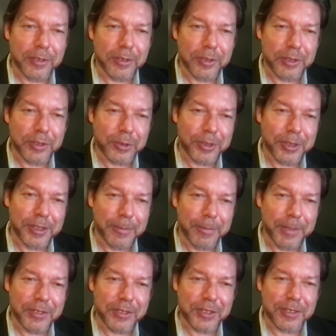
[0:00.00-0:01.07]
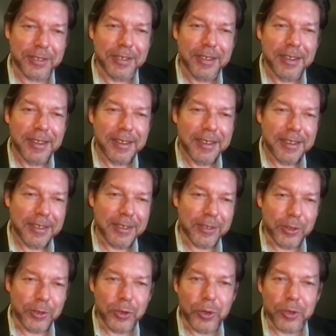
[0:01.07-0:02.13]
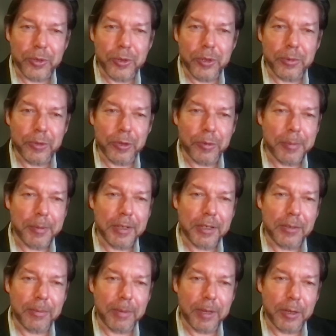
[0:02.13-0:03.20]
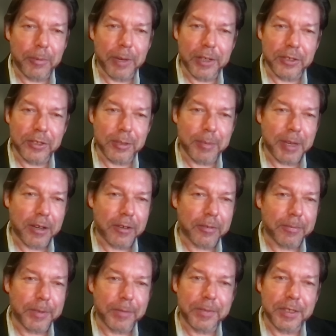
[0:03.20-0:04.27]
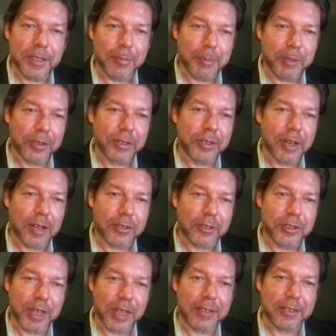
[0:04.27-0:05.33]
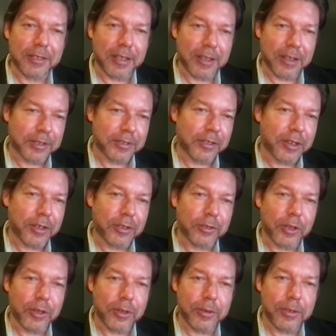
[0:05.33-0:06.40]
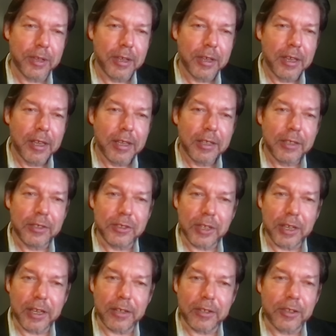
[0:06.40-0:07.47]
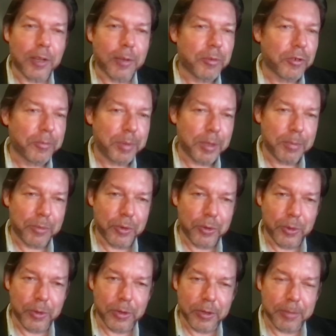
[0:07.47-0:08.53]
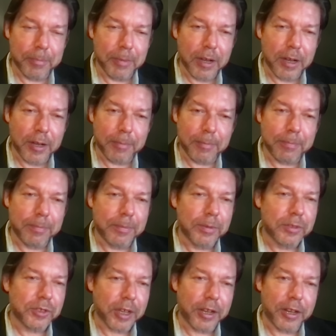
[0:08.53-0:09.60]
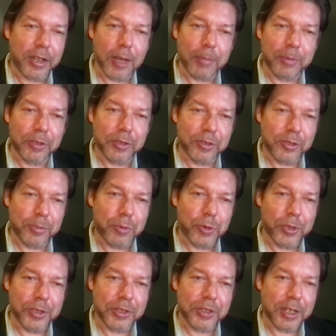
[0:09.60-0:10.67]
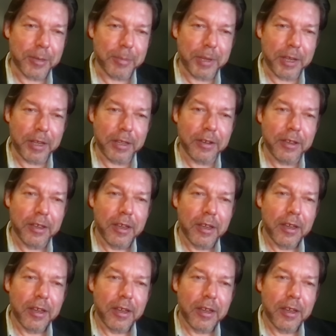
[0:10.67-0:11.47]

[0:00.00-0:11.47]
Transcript: this historic conviction in the New York courtroom. I mean, he he raised about fifty-eight million dollars that day online alone. He's had a number of people who are um, signing up to support his campaign.